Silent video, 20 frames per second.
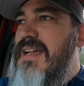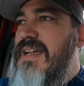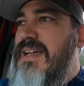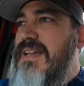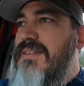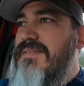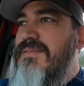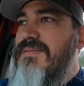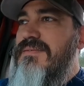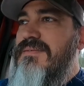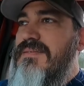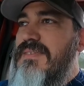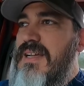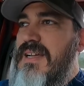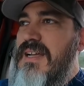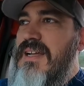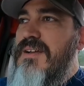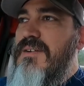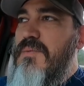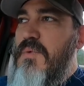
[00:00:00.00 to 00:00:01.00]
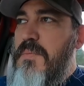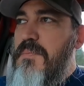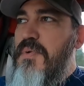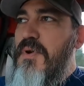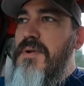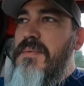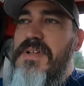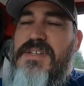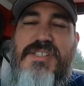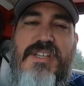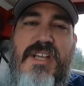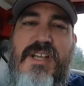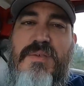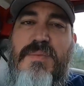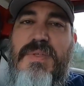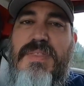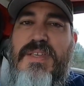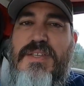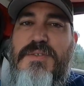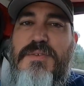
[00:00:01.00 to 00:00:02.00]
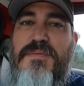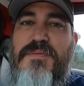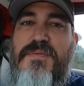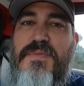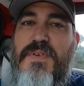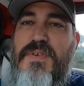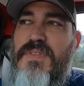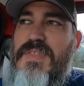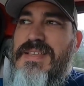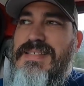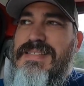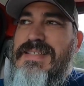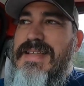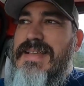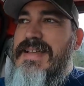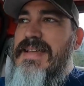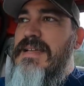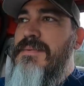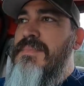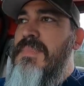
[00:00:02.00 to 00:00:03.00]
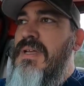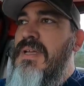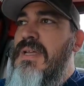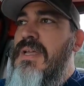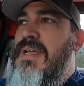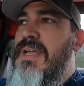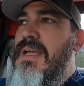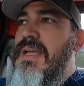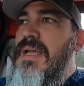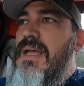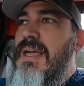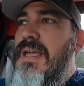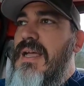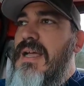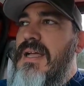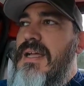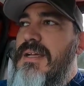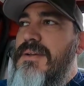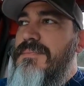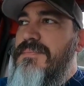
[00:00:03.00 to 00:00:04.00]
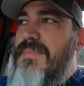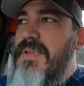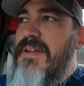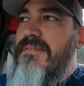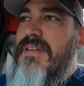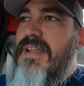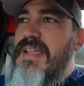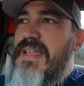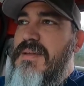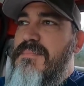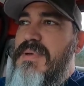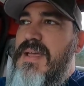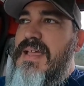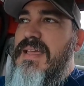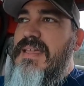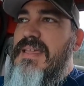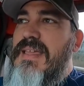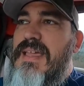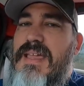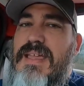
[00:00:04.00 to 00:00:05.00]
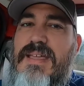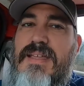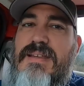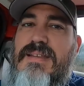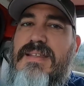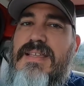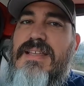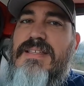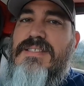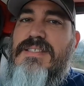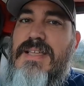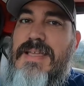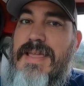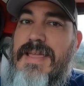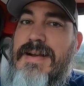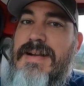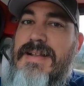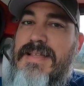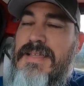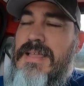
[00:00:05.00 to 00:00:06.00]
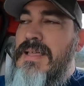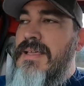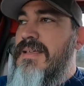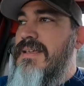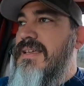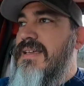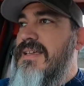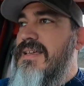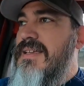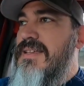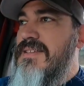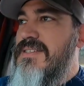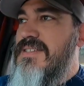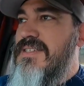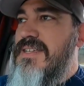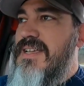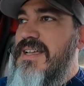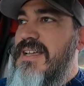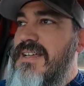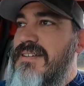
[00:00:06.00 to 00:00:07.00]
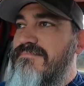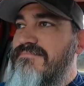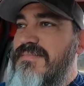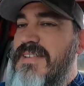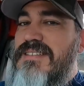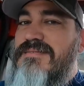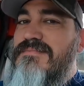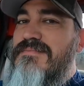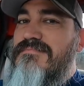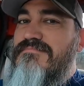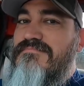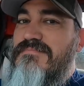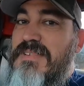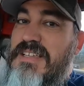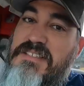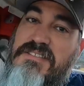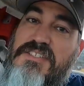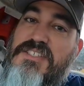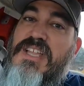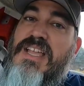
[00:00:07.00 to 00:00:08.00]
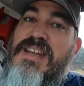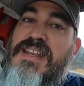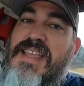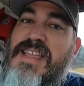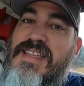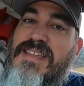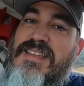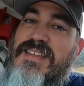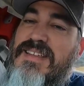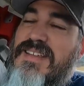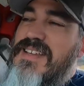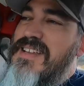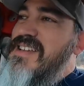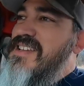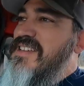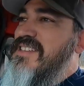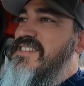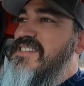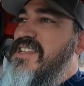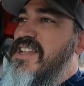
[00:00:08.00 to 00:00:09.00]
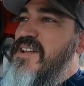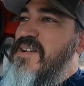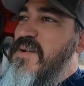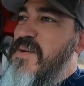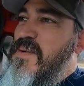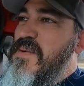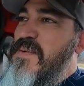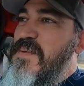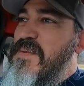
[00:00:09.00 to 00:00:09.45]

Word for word: uh, uh, we're pretty much done with this one for this time. Um, I've got to get back and get to editing, because uh, it, it's Sunday. So,